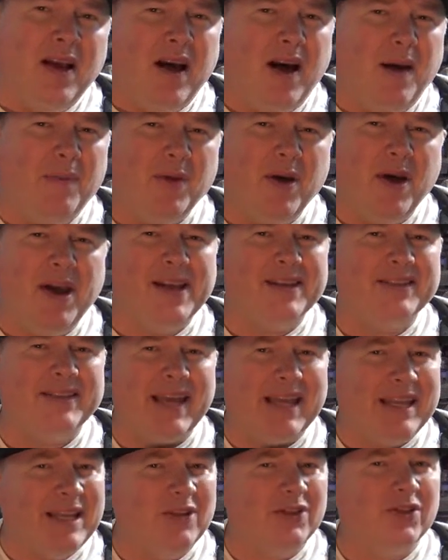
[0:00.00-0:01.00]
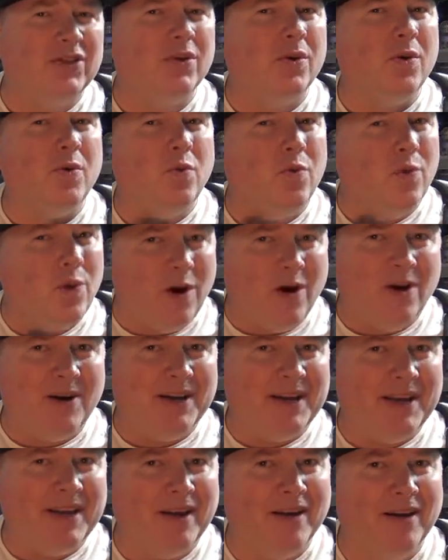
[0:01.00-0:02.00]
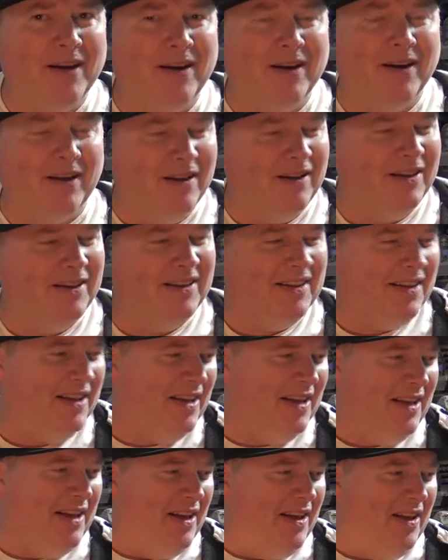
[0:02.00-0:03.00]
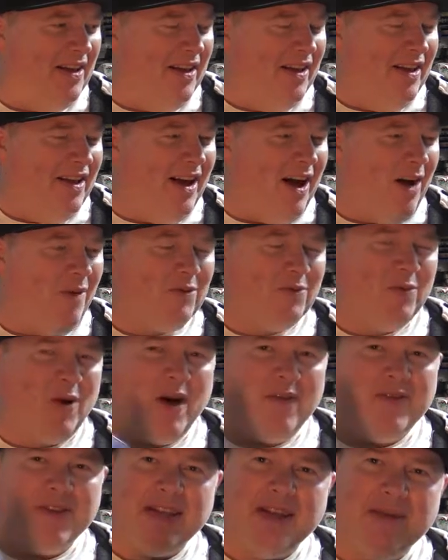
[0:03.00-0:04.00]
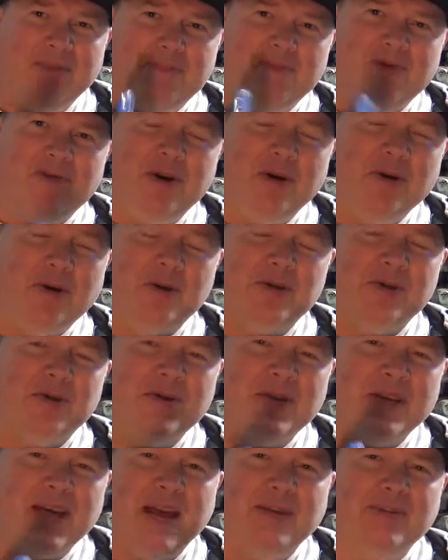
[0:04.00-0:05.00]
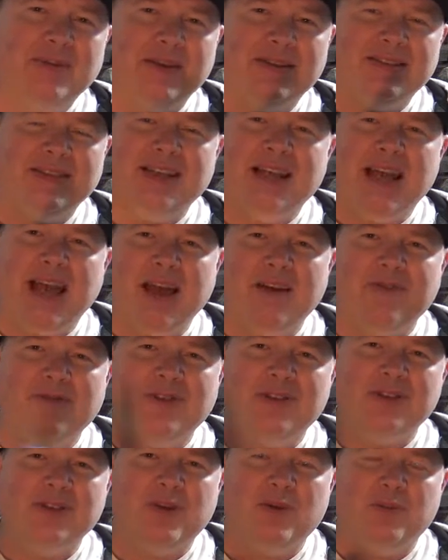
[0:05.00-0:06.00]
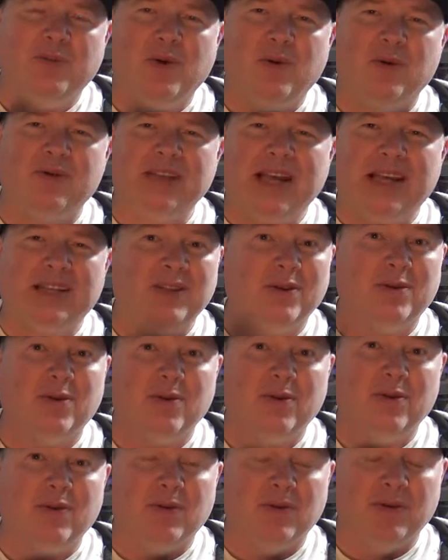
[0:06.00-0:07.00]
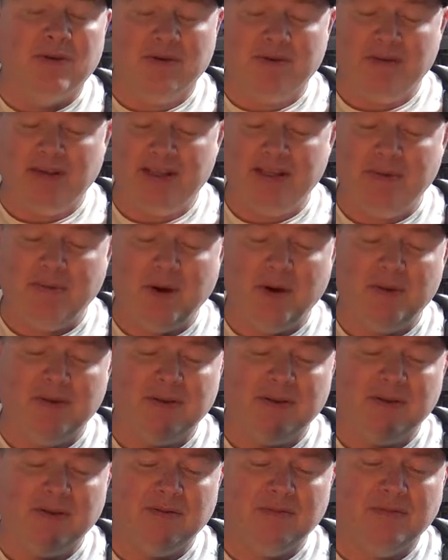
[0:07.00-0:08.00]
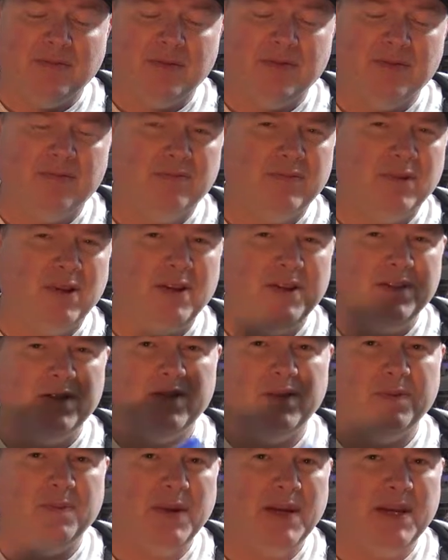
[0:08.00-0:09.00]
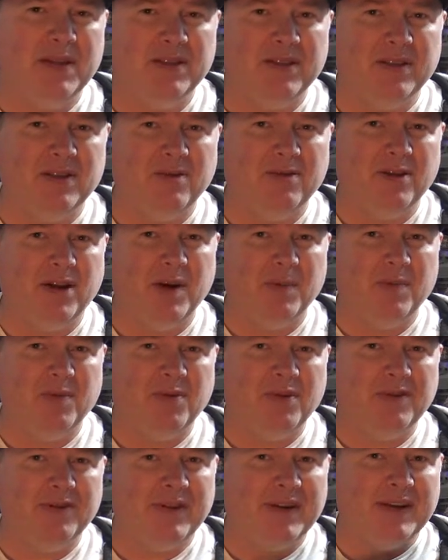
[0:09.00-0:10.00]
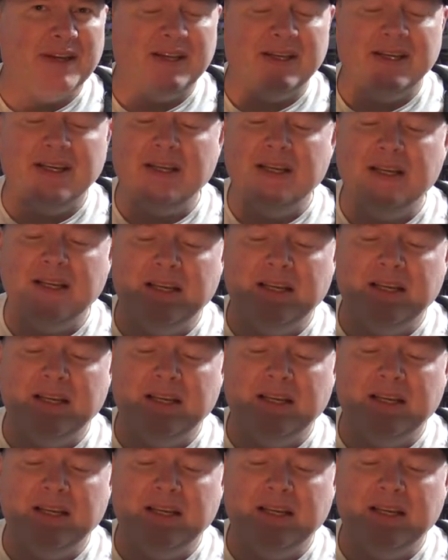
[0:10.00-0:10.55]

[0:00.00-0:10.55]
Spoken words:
I'm not exactly sure why. I would rather them focus on games that didn't have physical ports at all, as opposed to turning to a PS2 library, really.